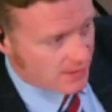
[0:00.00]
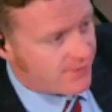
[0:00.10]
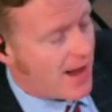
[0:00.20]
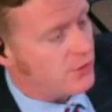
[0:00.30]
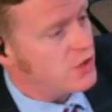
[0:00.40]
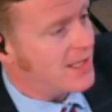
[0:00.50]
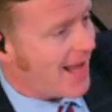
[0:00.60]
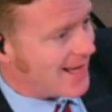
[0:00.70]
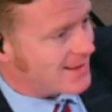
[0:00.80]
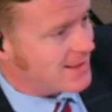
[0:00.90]
Anthony Fauci
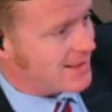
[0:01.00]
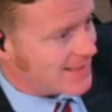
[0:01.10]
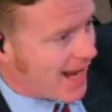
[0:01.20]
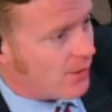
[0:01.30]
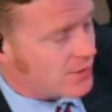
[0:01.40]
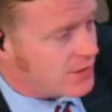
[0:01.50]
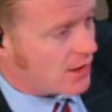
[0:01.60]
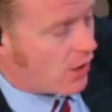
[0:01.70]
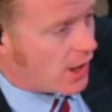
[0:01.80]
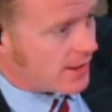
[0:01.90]
casting doubt
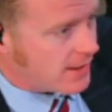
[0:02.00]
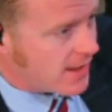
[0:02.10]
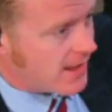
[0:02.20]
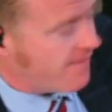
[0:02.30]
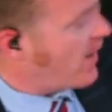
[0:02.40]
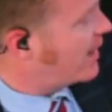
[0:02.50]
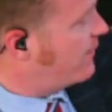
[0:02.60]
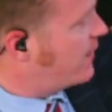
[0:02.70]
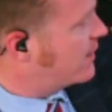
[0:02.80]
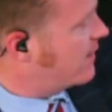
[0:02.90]
on the
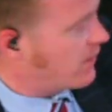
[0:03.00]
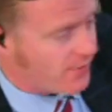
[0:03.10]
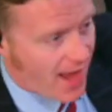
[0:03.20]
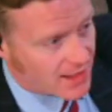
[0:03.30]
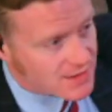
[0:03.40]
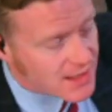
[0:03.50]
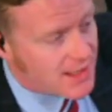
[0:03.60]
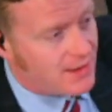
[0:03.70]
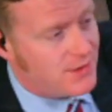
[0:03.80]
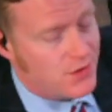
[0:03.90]
effectiveness of the
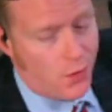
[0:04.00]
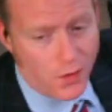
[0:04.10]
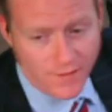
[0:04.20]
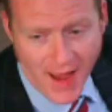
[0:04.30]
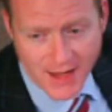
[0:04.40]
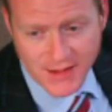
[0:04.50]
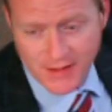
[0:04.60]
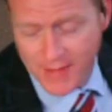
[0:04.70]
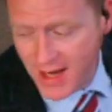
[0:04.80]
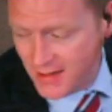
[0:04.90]
vaccines or
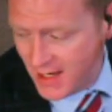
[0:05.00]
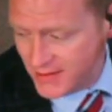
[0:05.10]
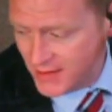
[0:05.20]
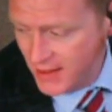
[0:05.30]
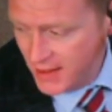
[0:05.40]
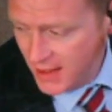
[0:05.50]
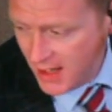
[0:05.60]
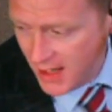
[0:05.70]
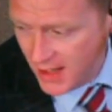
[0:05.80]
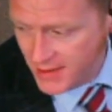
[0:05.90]
vaccine mandates
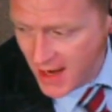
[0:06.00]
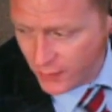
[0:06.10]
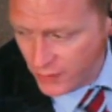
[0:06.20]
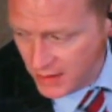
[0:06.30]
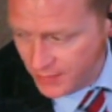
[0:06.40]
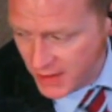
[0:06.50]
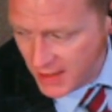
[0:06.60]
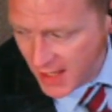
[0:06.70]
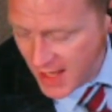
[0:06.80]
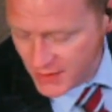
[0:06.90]
not really
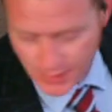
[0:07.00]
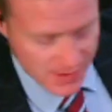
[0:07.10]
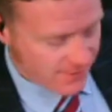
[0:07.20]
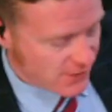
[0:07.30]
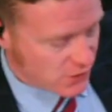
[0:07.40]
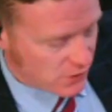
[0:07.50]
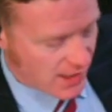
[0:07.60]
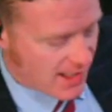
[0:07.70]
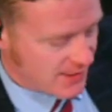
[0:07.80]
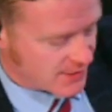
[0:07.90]
being as
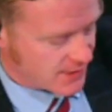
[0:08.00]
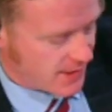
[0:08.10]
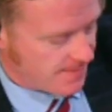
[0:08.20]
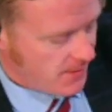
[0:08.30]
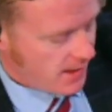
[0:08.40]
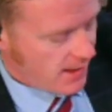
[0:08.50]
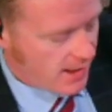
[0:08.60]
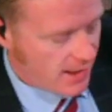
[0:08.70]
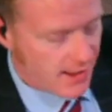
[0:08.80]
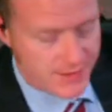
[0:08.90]
beneficial as
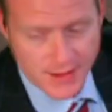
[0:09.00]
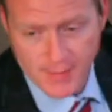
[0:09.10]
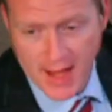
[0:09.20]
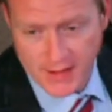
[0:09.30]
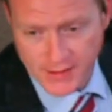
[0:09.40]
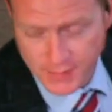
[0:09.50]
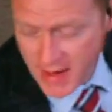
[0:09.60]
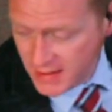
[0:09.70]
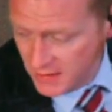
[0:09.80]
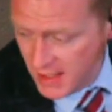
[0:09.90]
some had
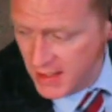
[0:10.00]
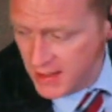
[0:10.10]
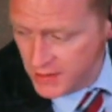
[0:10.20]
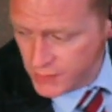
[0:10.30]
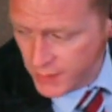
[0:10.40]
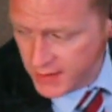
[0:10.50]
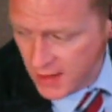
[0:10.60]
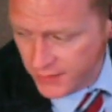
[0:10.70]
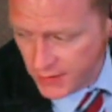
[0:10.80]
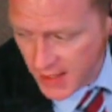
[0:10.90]
speculated. Here's what the
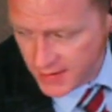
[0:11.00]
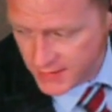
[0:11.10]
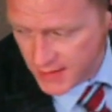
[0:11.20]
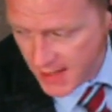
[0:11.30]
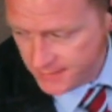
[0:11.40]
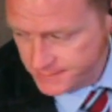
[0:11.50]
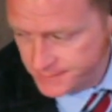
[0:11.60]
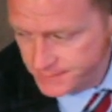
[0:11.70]
governor had to say.